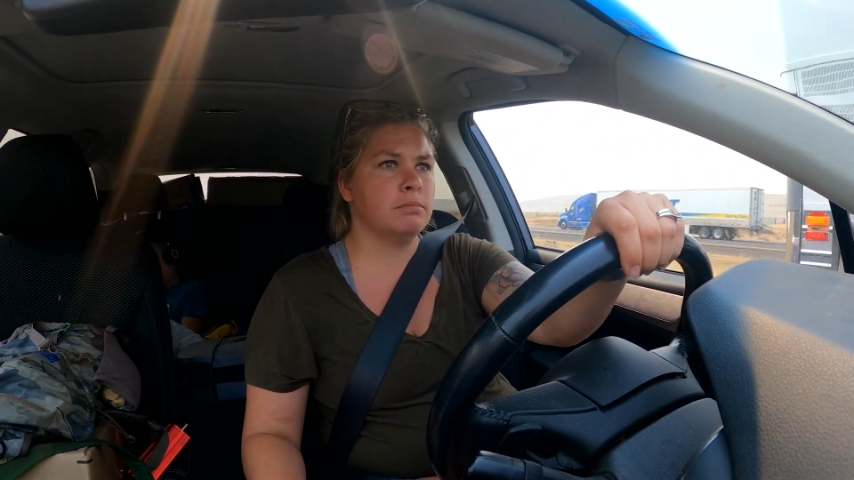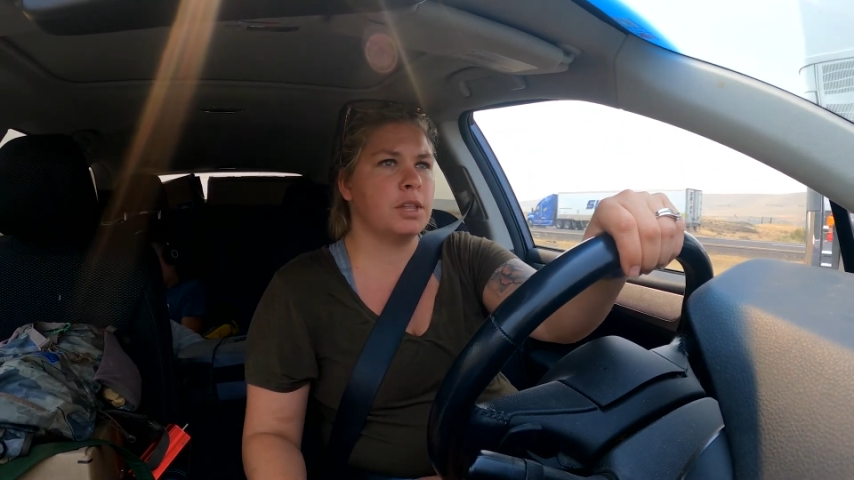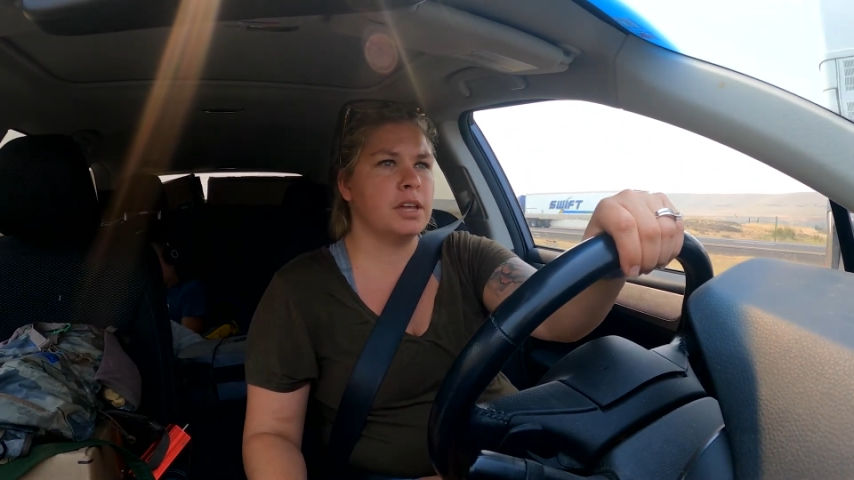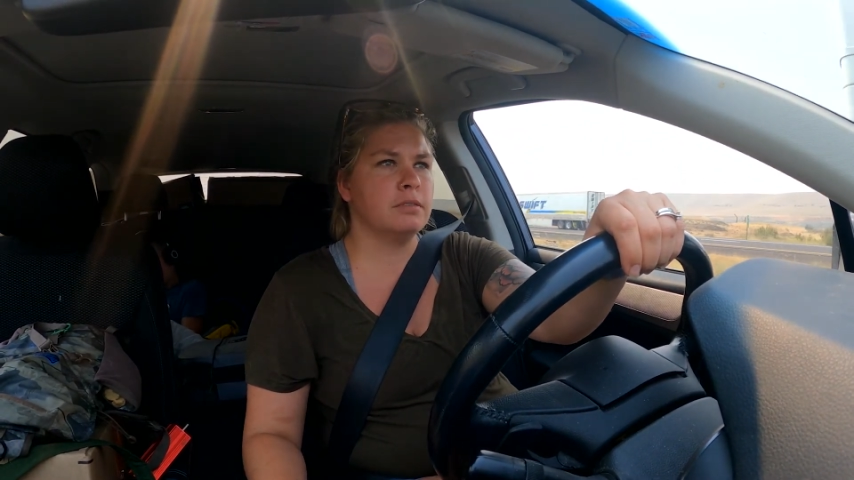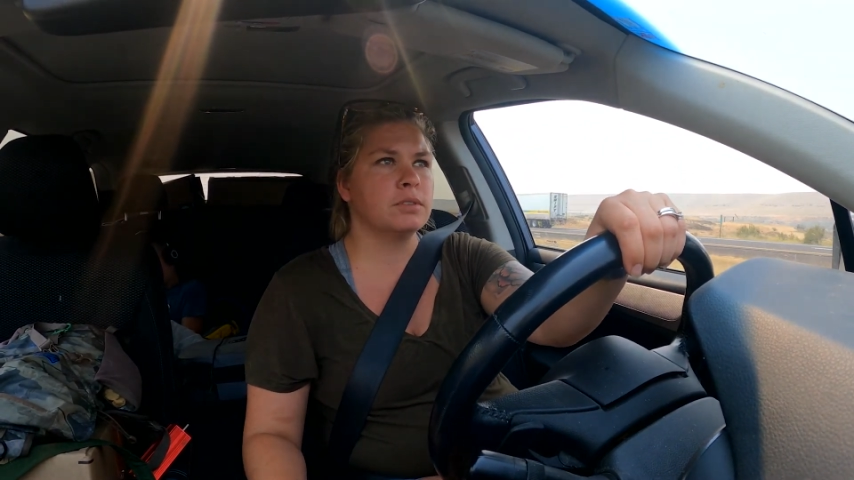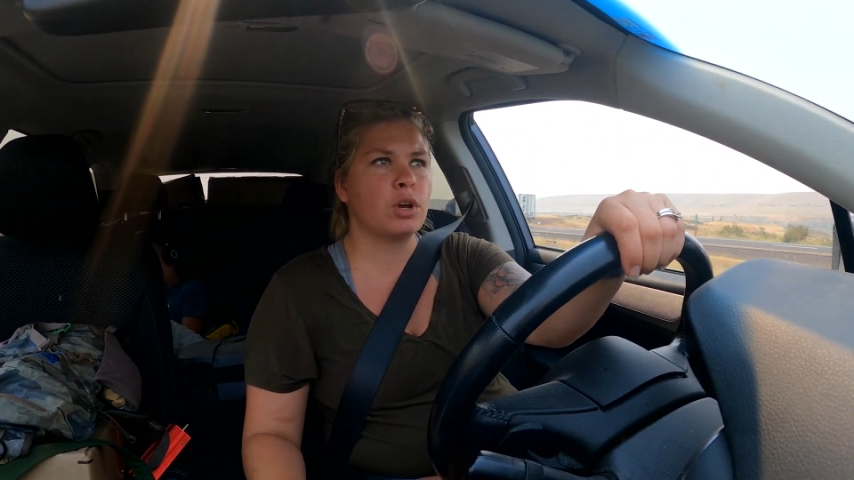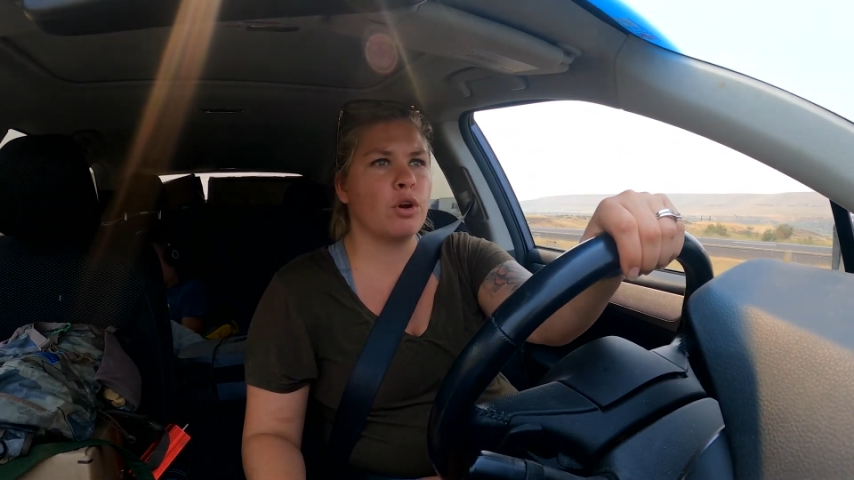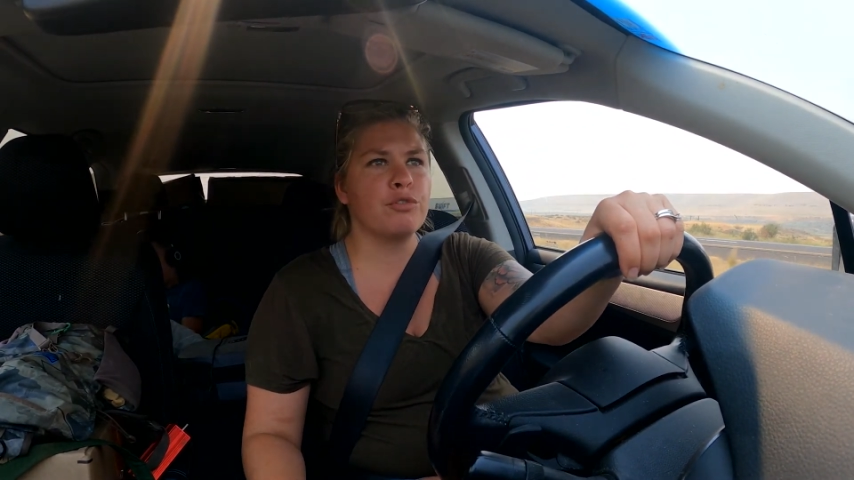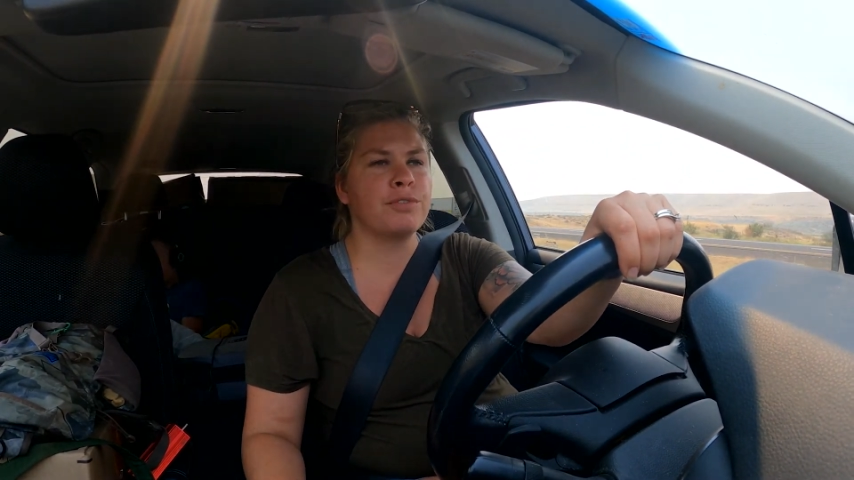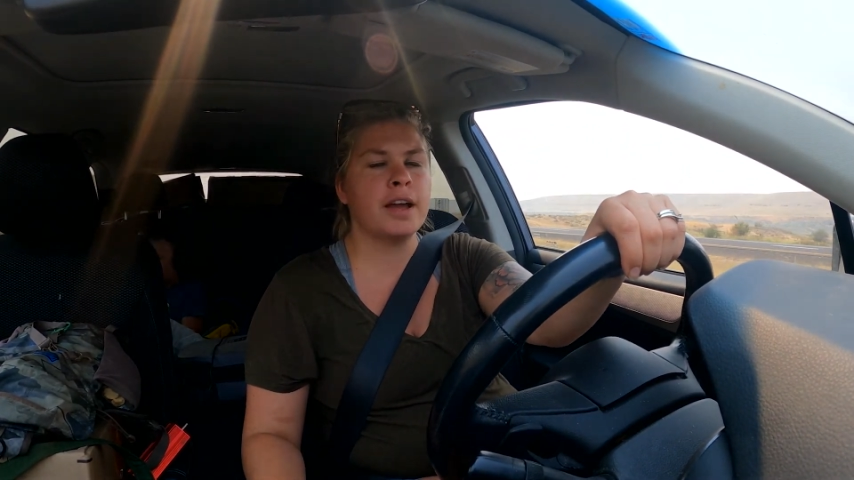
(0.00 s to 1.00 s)
then
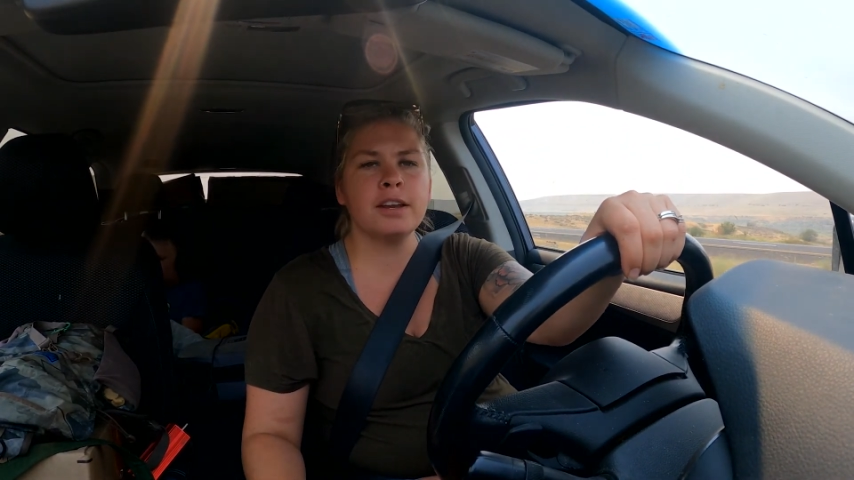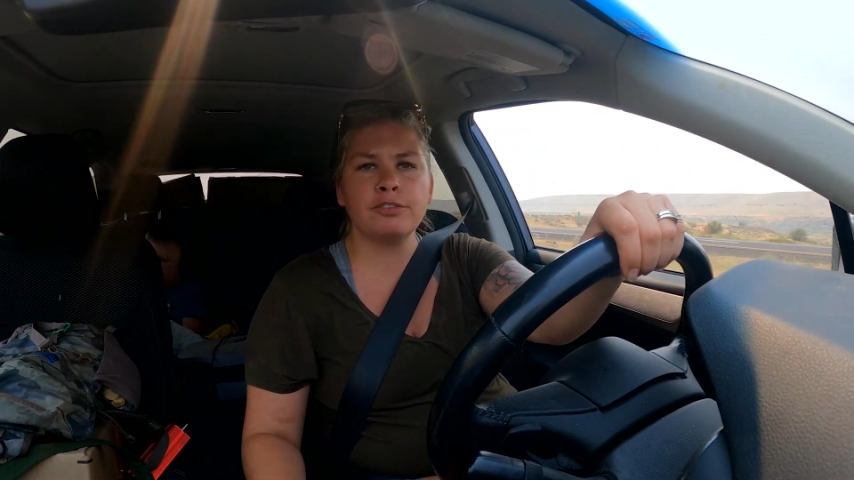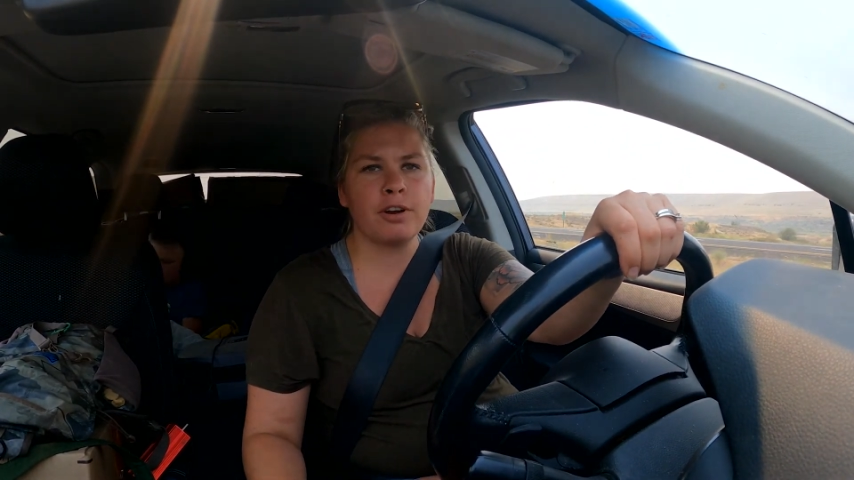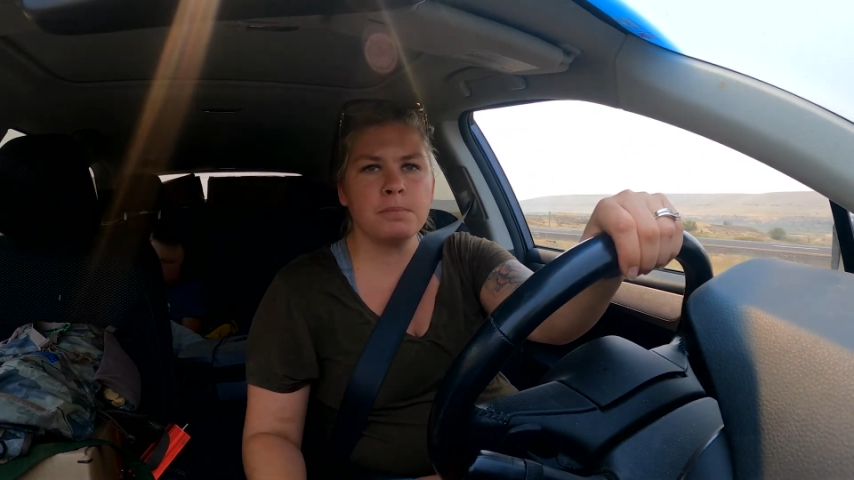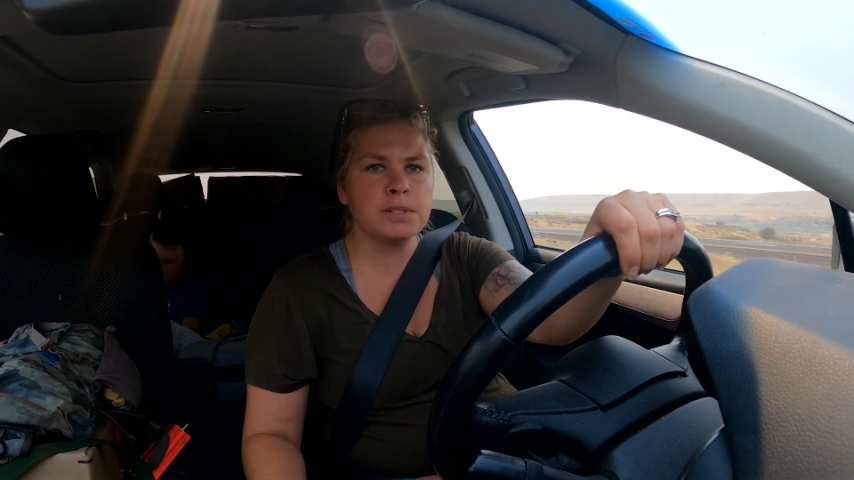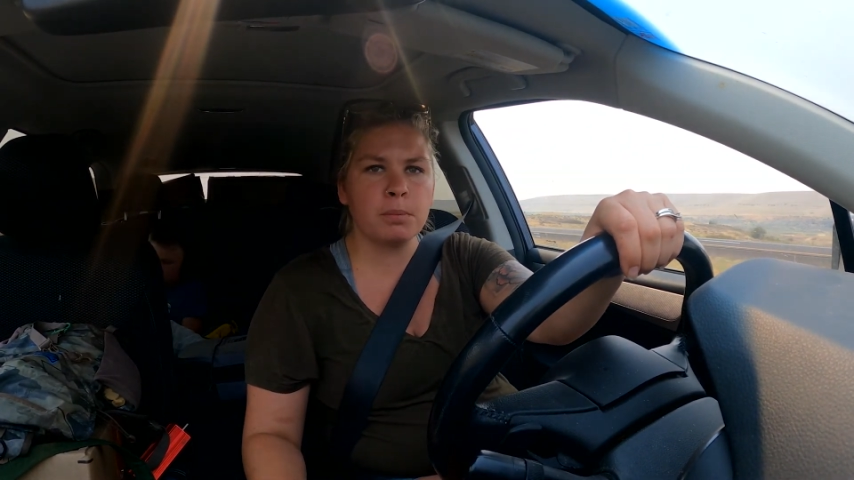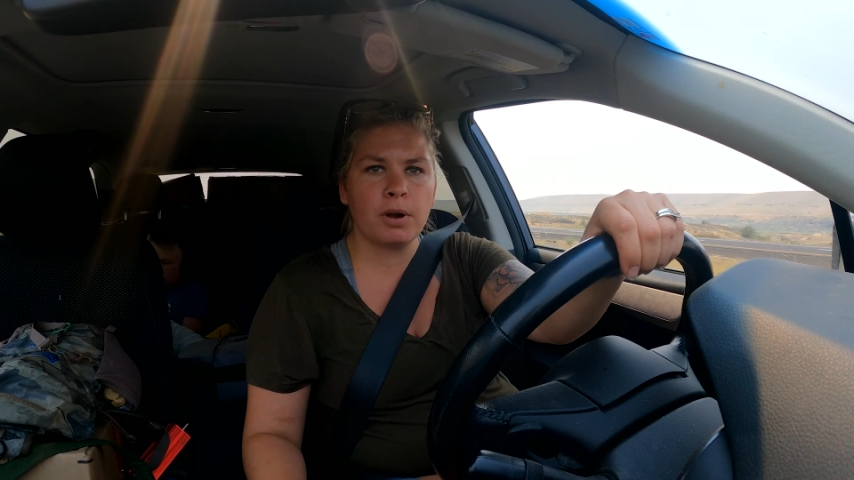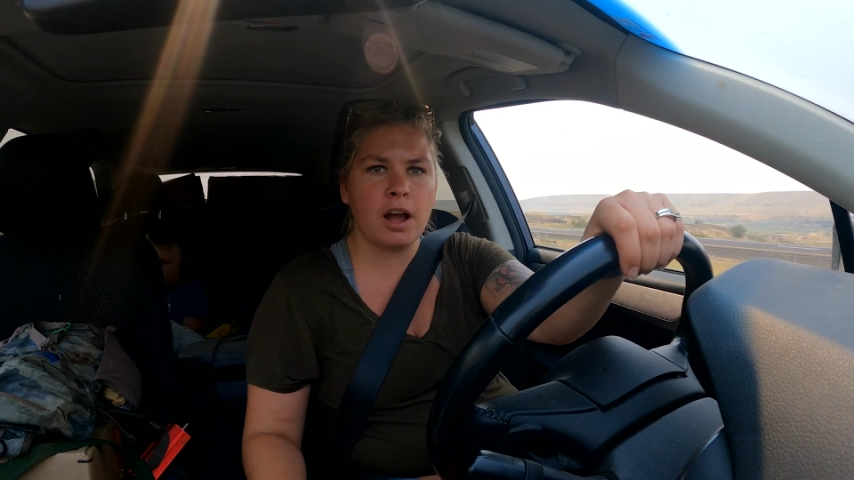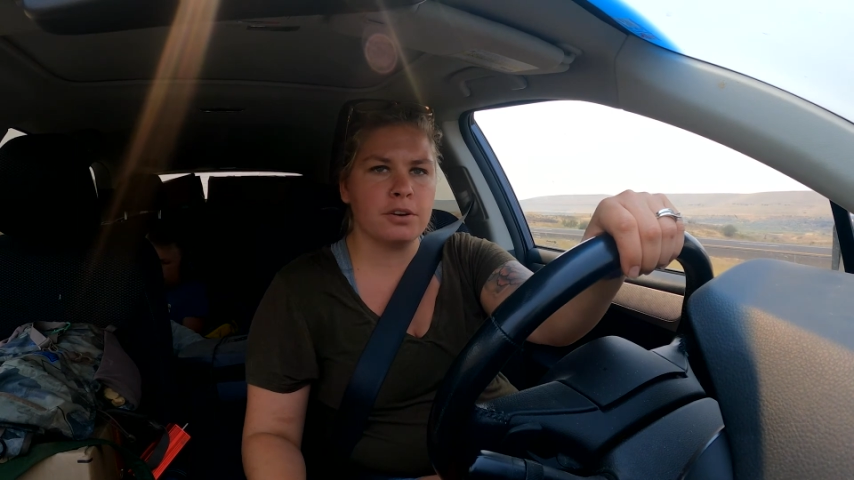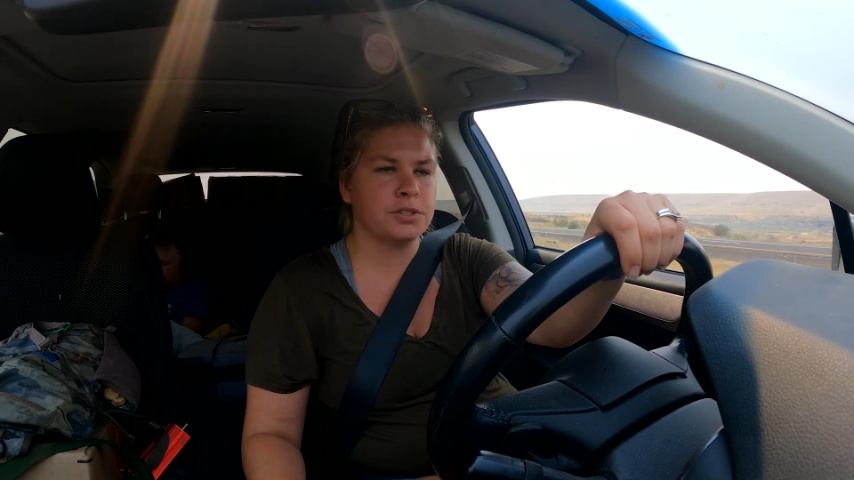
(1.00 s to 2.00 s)
go find a farm
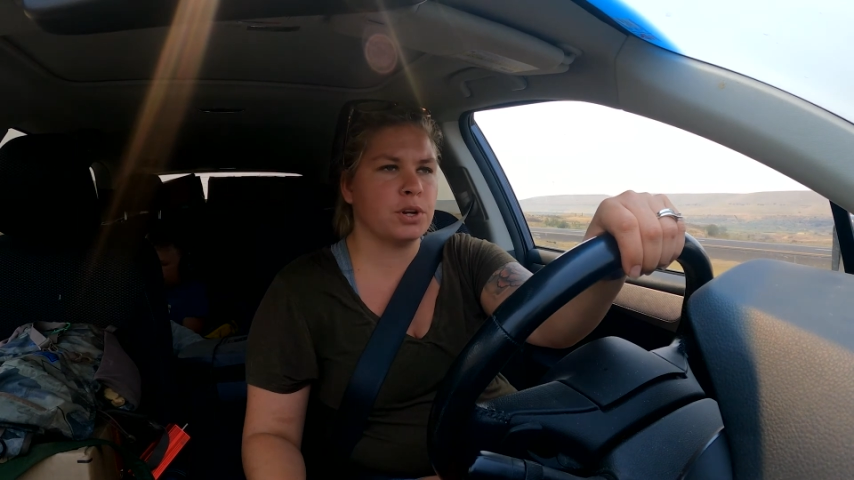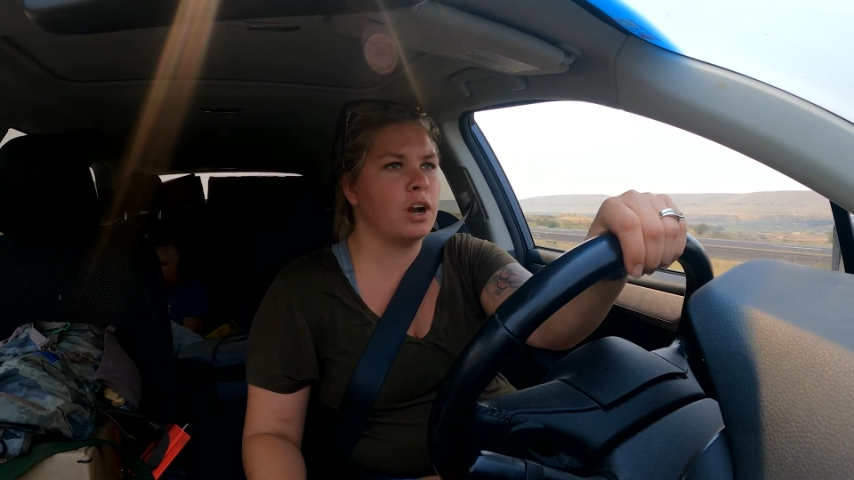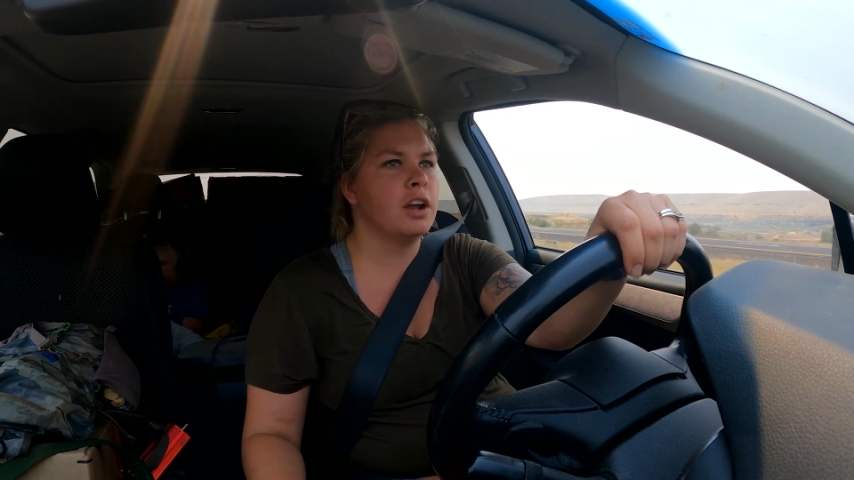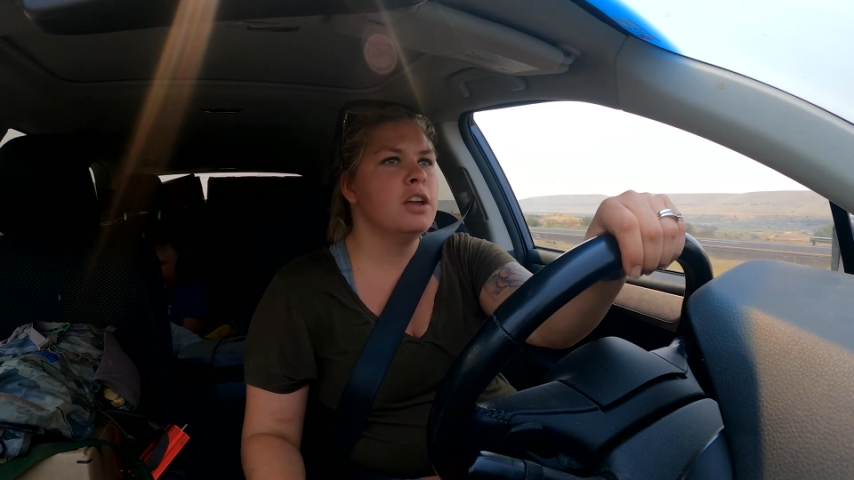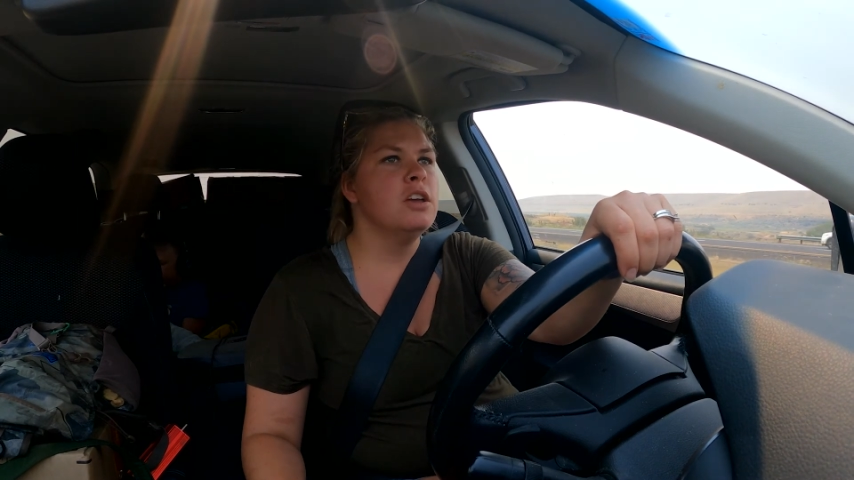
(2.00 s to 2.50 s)
somewhere else or